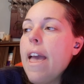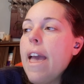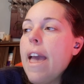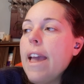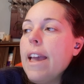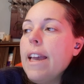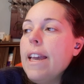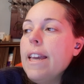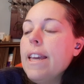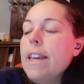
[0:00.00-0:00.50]

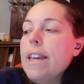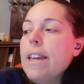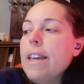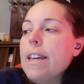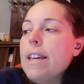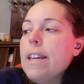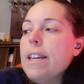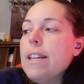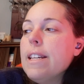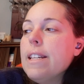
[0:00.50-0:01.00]
He
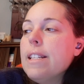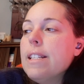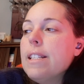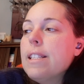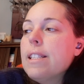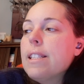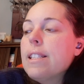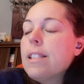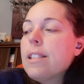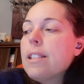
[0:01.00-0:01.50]

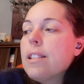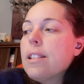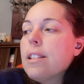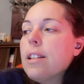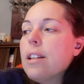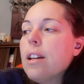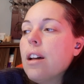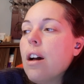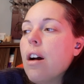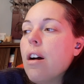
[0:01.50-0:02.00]
is
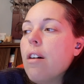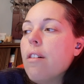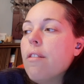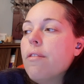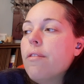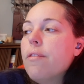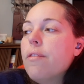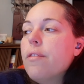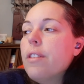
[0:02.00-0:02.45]
of